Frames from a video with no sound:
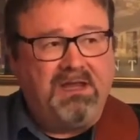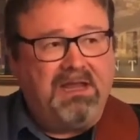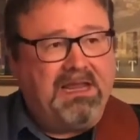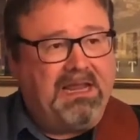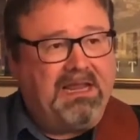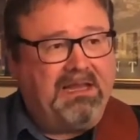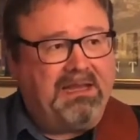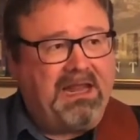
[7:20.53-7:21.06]

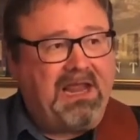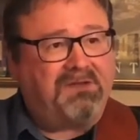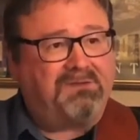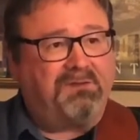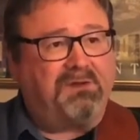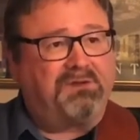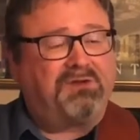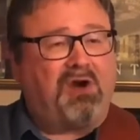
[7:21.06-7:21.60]
In
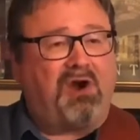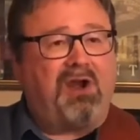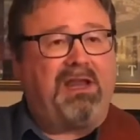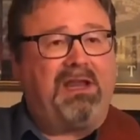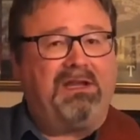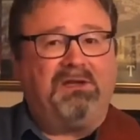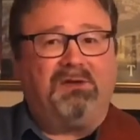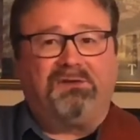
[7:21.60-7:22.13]
Nashville
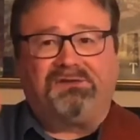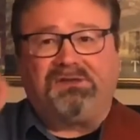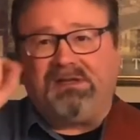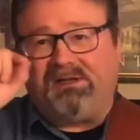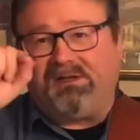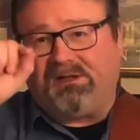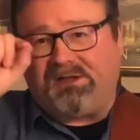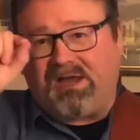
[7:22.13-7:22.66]
charting, you'll see
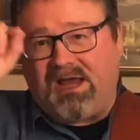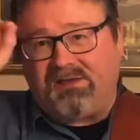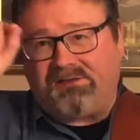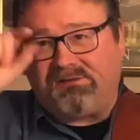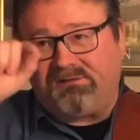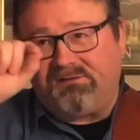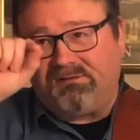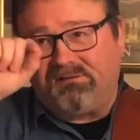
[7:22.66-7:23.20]
little
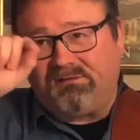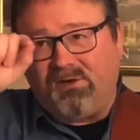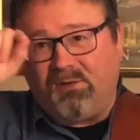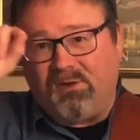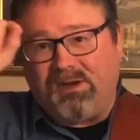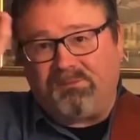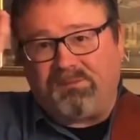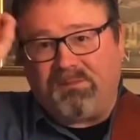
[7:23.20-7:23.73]
dots going
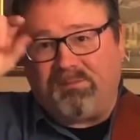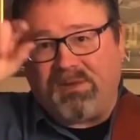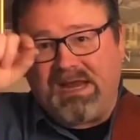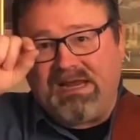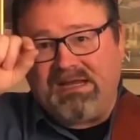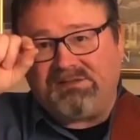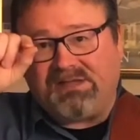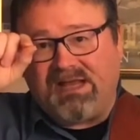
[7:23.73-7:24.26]
up the
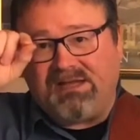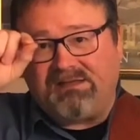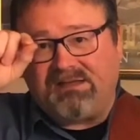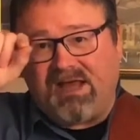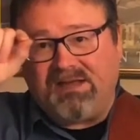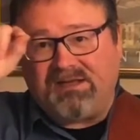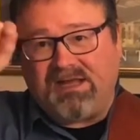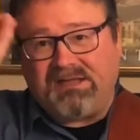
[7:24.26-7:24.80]
page like
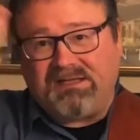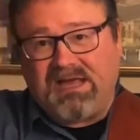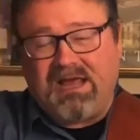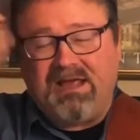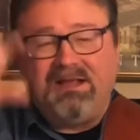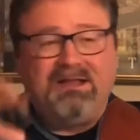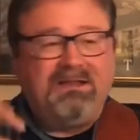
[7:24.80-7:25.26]
dot, dot, dot.